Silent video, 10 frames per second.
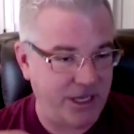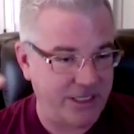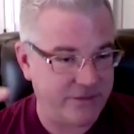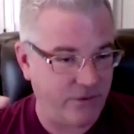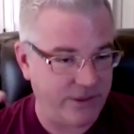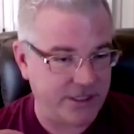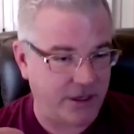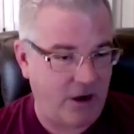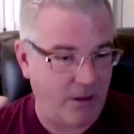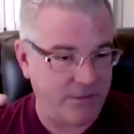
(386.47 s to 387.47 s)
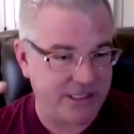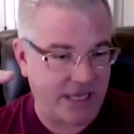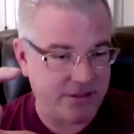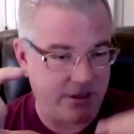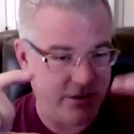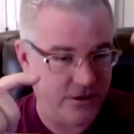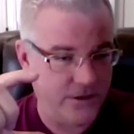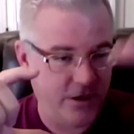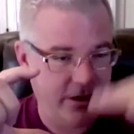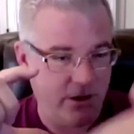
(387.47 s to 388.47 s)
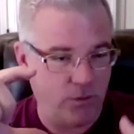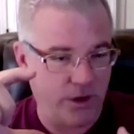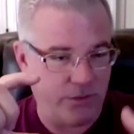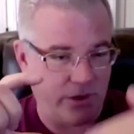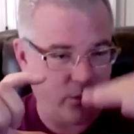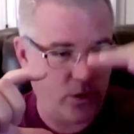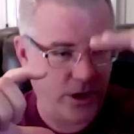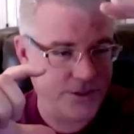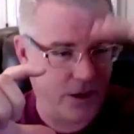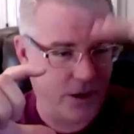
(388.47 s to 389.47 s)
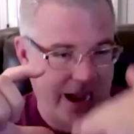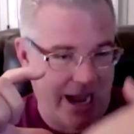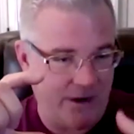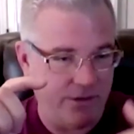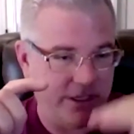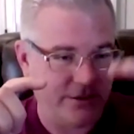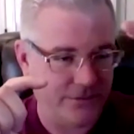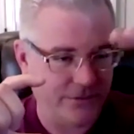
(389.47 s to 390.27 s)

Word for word: peacefulness and calmness has to do with where's our battery